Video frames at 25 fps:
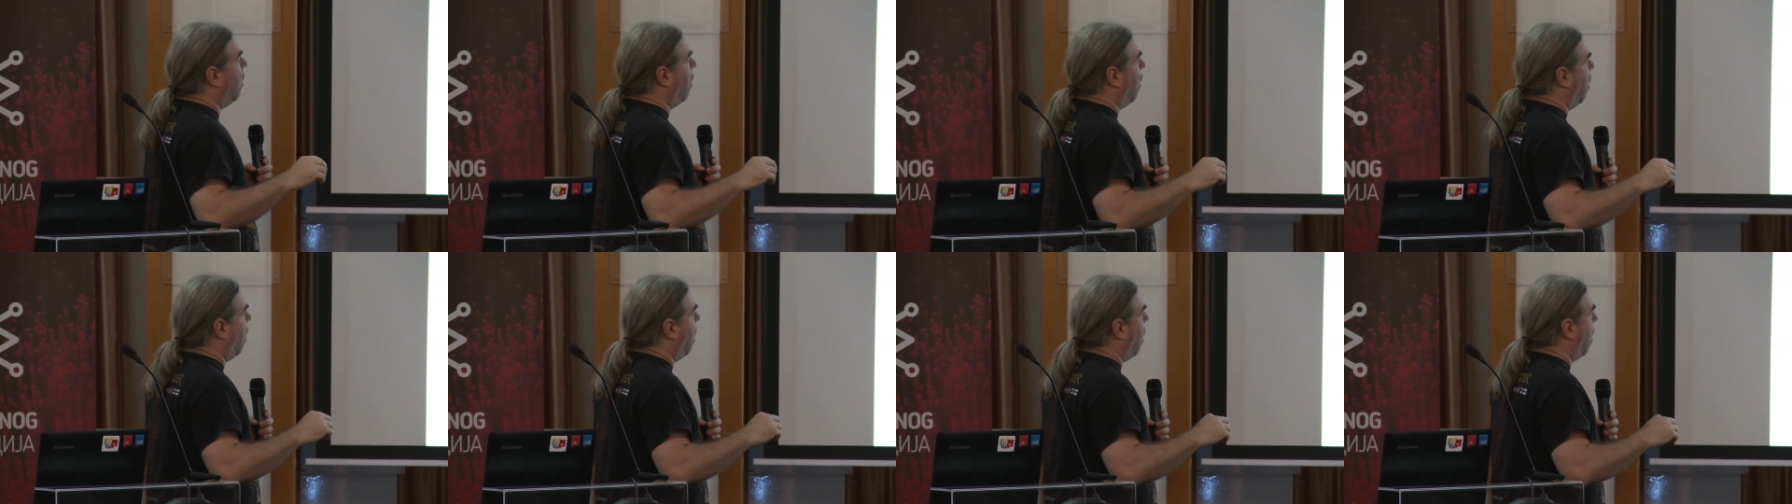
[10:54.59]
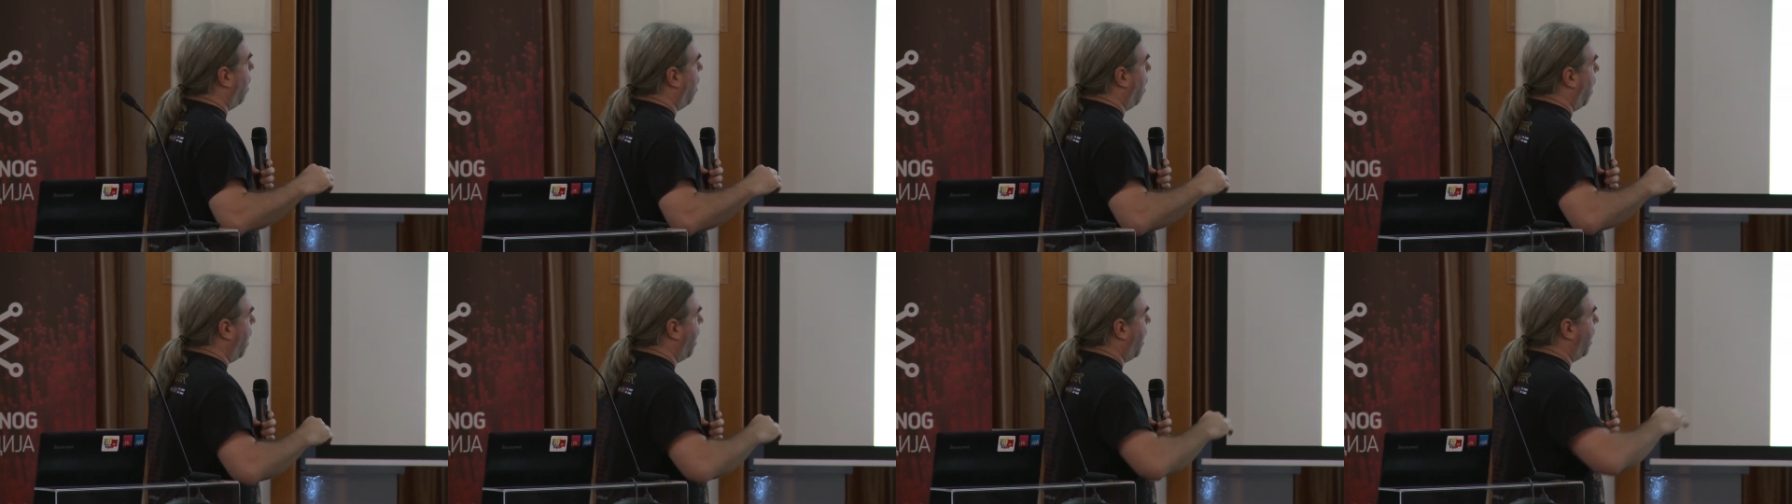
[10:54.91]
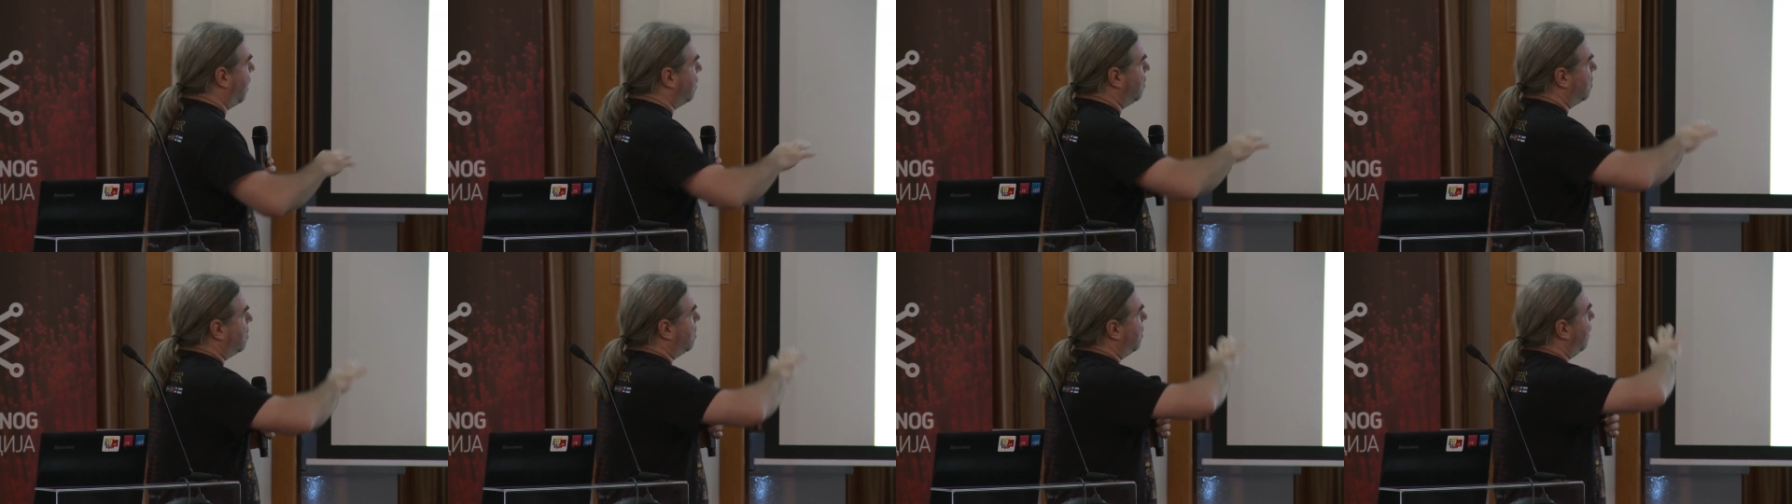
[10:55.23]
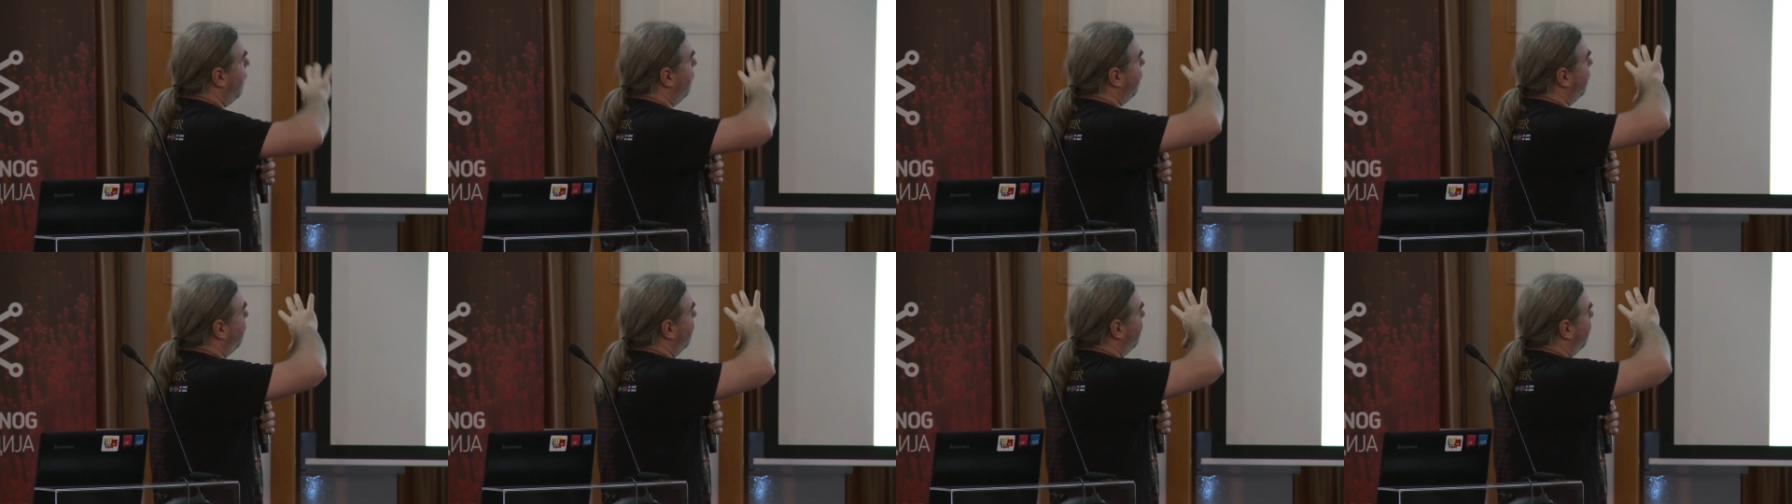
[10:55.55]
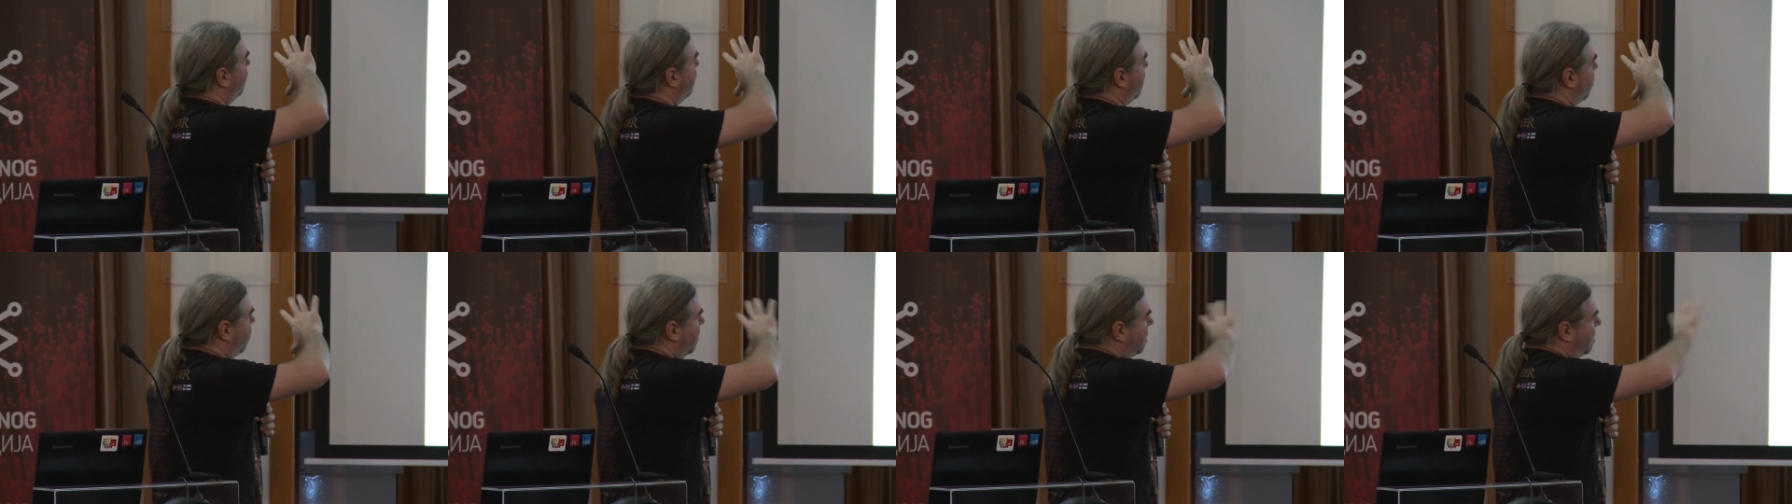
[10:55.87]
And if
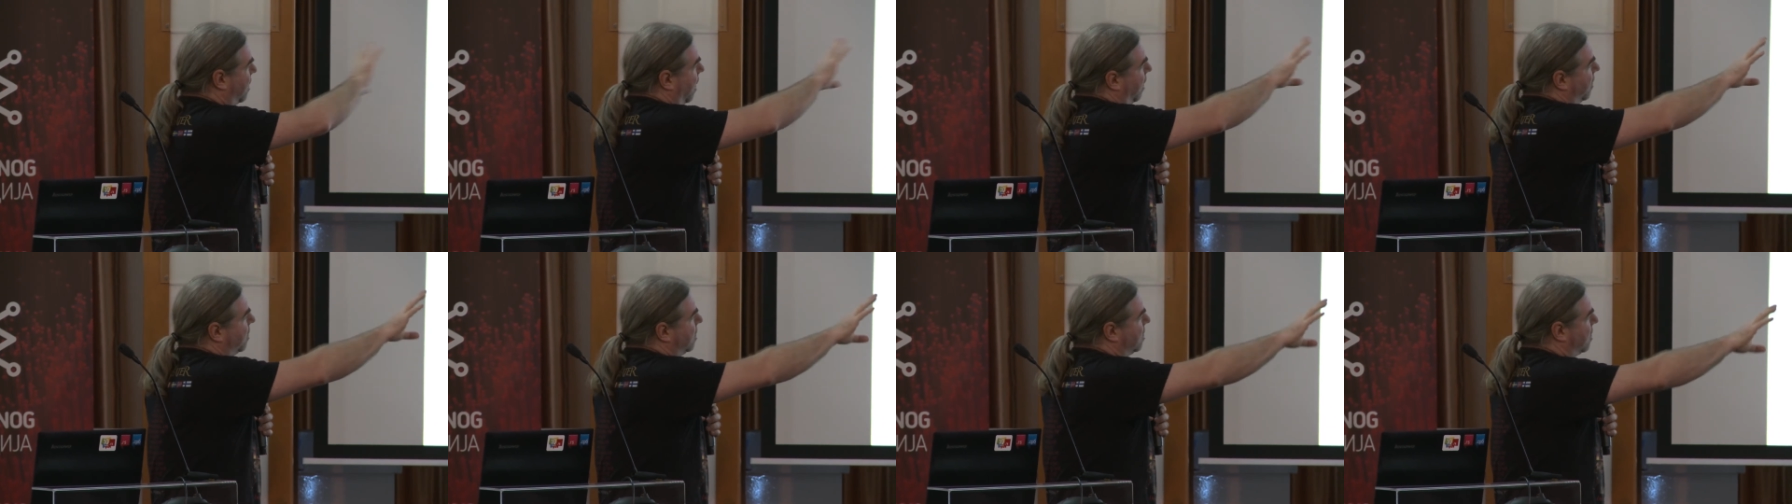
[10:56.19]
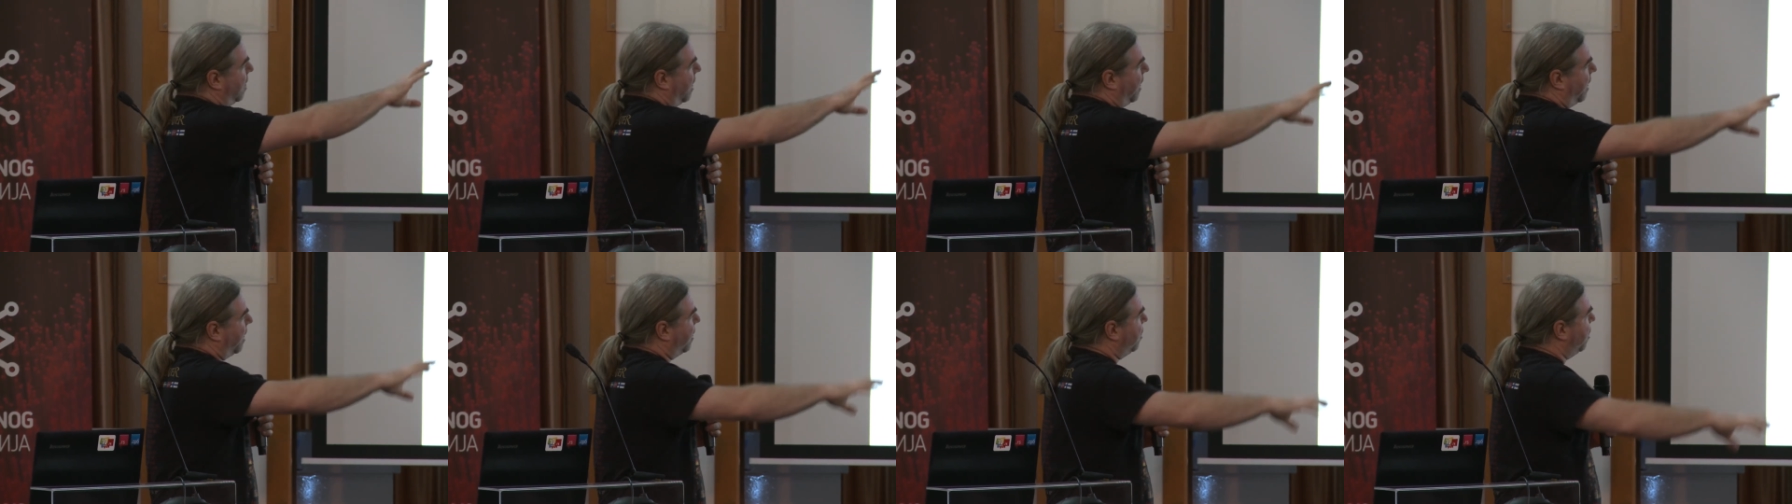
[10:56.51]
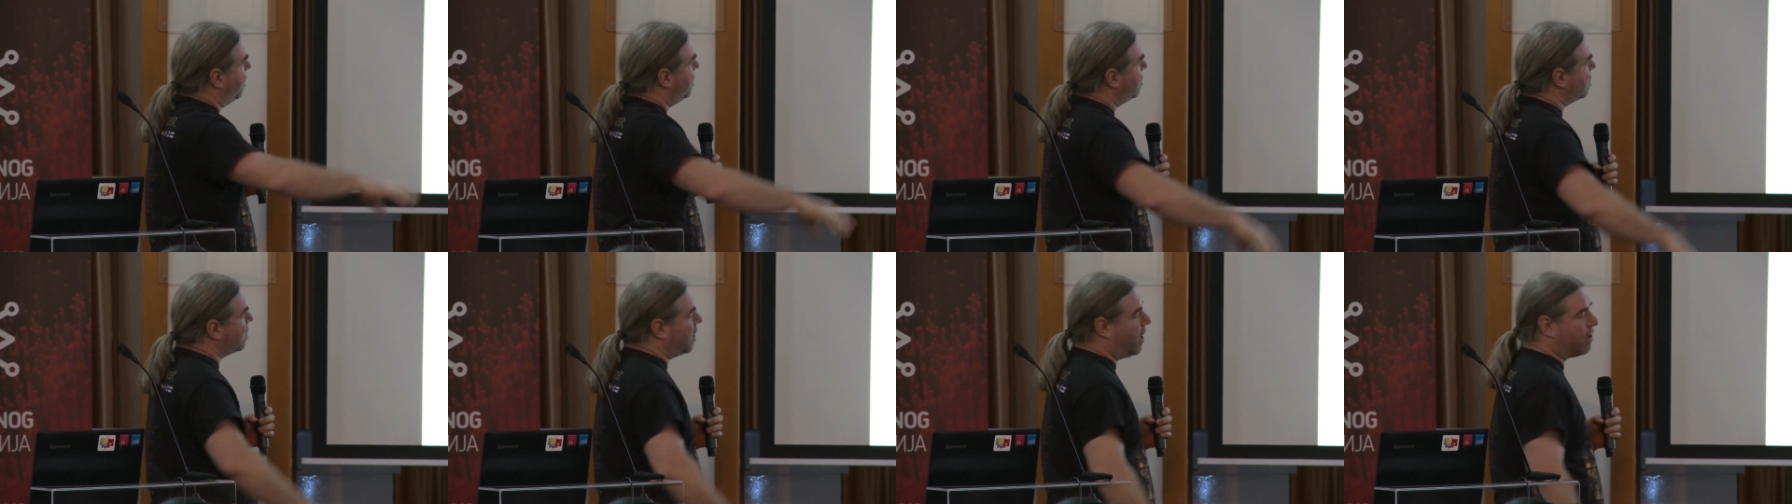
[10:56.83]
the result is like this,